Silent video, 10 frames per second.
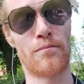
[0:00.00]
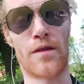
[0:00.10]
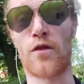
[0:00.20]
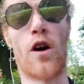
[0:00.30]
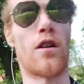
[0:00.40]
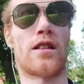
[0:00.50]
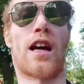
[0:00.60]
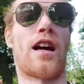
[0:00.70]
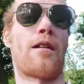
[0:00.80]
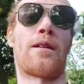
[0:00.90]
But of course,
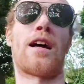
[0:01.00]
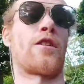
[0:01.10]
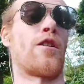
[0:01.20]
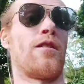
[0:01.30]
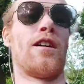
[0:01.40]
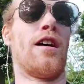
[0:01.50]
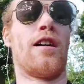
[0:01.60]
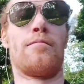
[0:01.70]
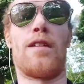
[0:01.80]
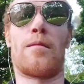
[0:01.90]
hey, I mean, I don't know.
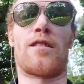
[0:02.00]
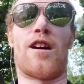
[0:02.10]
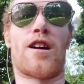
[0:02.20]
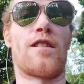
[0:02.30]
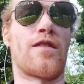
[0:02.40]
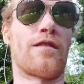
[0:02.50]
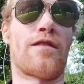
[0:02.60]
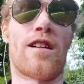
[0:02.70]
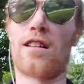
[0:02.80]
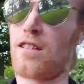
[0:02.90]
Maybe they're not covering
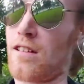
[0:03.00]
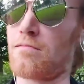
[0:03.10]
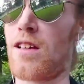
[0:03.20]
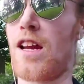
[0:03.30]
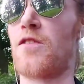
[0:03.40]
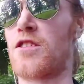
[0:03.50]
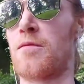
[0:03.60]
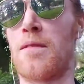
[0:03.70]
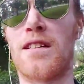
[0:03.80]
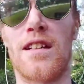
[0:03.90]
for anything. They never
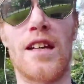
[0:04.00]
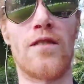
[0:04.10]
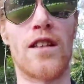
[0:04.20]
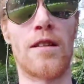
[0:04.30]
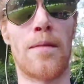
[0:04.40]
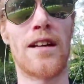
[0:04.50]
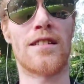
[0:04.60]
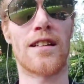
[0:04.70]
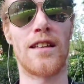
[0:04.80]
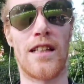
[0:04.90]
submitted even the
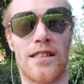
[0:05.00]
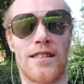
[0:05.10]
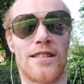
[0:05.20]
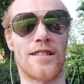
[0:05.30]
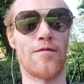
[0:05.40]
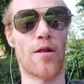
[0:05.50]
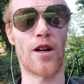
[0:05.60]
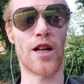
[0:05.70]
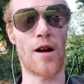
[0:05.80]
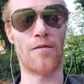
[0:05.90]
basic list of
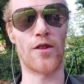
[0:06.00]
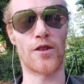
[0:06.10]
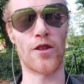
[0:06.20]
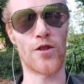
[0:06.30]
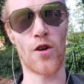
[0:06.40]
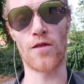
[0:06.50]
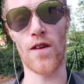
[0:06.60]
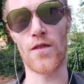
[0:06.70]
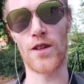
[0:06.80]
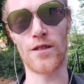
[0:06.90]
body cam footage or of
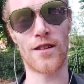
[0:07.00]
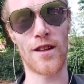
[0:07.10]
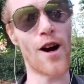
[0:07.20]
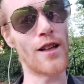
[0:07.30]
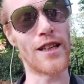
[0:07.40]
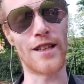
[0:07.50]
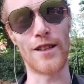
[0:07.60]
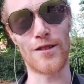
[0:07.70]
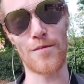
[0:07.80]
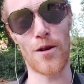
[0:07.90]
evidence that they are
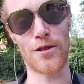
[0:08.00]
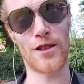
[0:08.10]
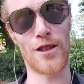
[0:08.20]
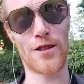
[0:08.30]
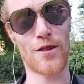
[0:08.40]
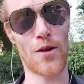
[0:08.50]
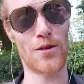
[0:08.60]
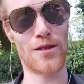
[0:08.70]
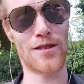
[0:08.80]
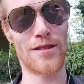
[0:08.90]
legally supposed to
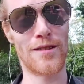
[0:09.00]
disclose.